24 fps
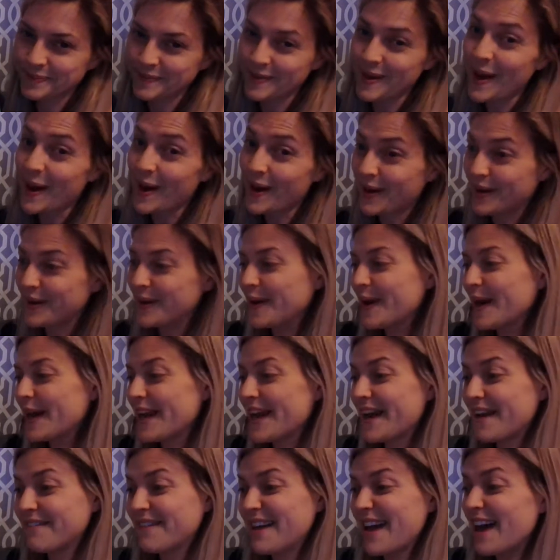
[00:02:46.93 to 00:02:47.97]
No, you
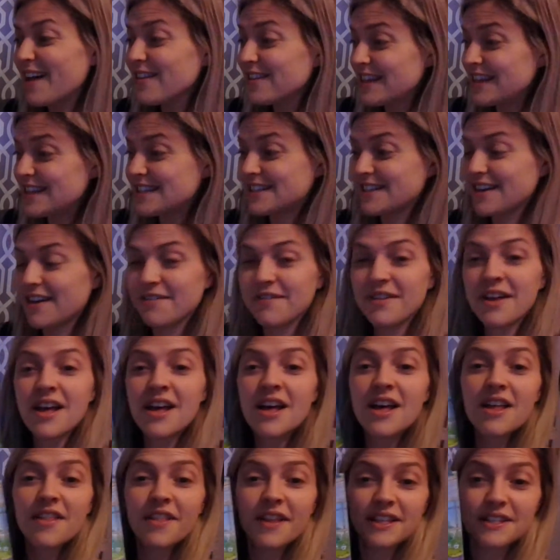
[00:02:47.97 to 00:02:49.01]
gotta have healthy stuff
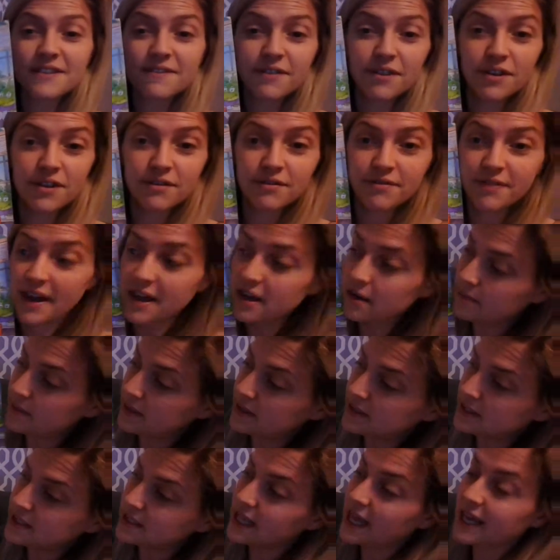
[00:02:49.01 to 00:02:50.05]
that's full of
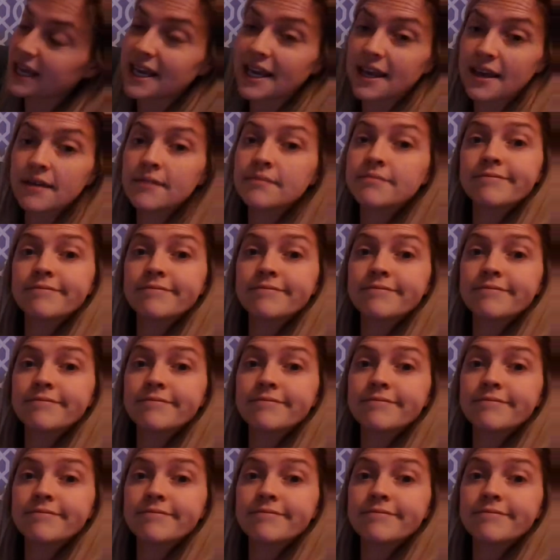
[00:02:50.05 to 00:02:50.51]
vitamins like